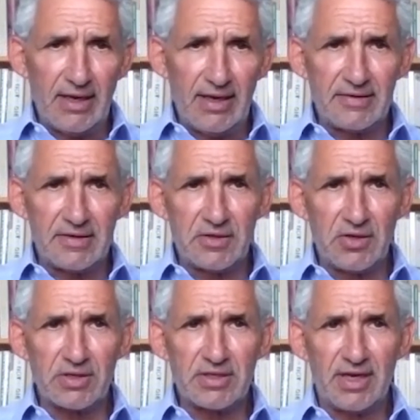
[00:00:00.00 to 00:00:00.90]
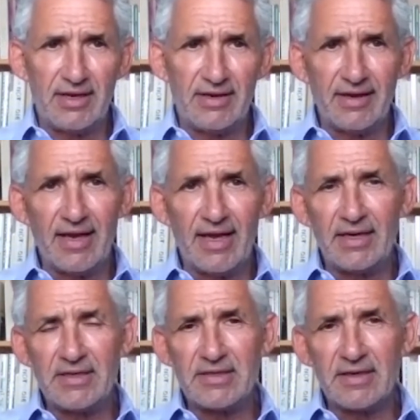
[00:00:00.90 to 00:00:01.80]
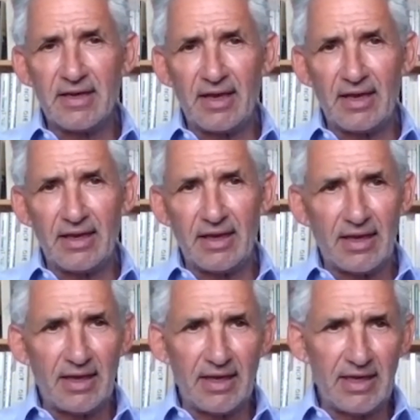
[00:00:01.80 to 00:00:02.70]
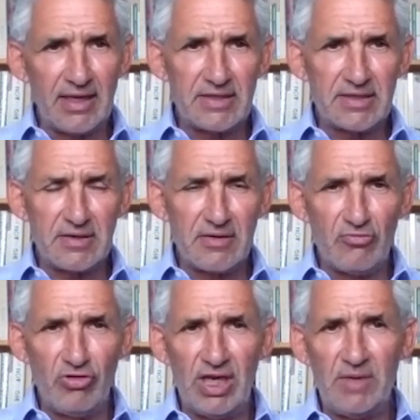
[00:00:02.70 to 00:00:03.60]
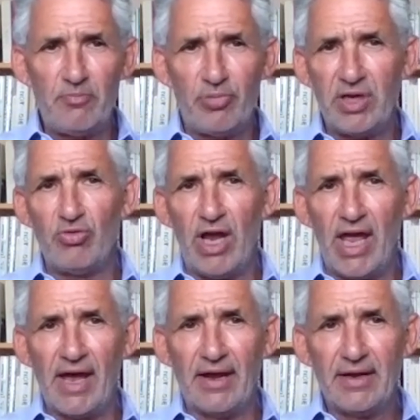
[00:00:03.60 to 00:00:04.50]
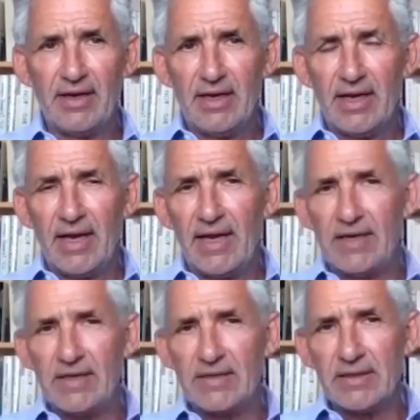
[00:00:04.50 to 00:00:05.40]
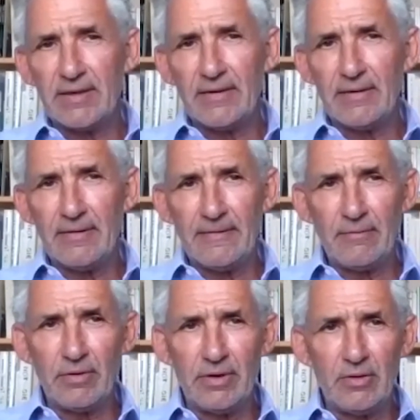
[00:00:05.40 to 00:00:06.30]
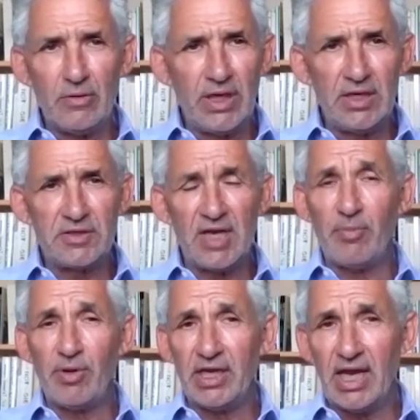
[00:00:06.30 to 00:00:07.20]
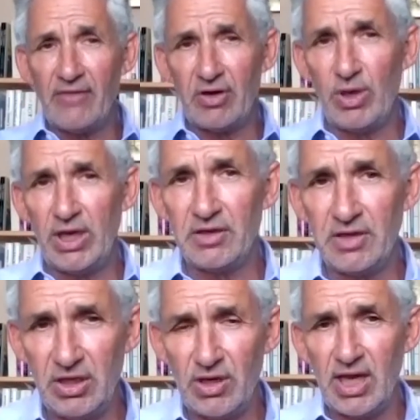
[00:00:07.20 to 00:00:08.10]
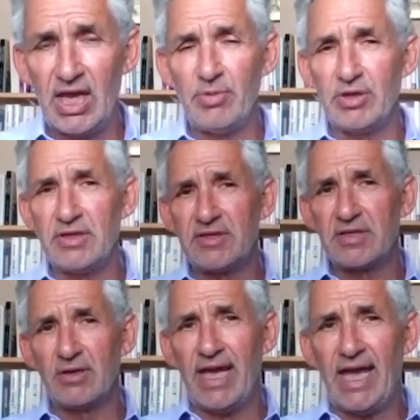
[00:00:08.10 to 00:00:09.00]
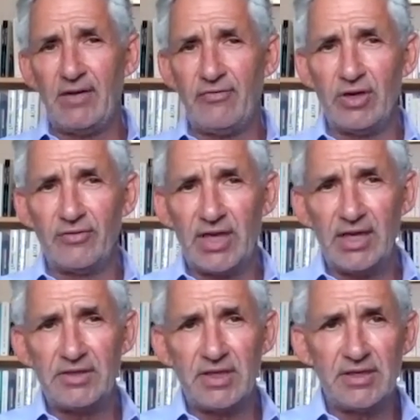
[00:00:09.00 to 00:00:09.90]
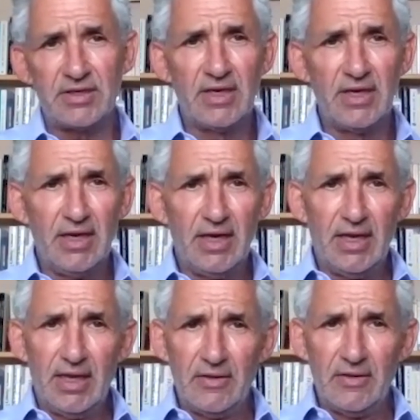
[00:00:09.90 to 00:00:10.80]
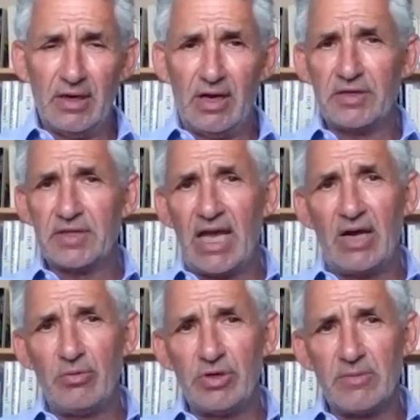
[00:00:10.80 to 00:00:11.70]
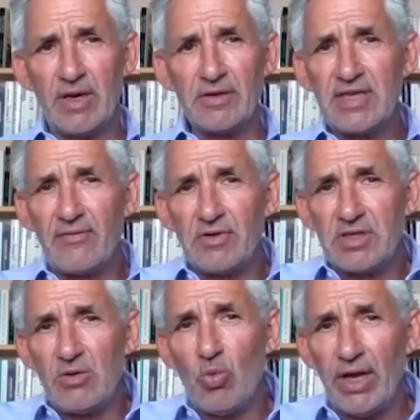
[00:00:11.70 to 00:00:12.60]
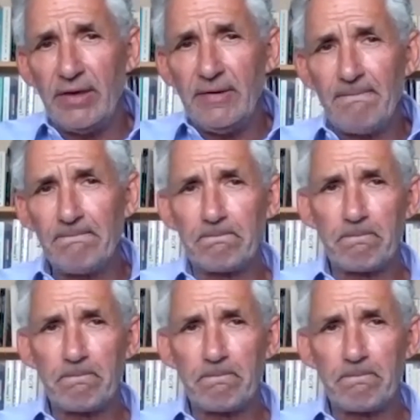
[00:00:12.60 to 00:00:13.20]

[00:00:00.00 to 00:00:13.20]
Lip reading: as a doctor, and it's really pretty rare. And it is doubling every week in the UK, but there's still a handful of cases. The last count was about 71.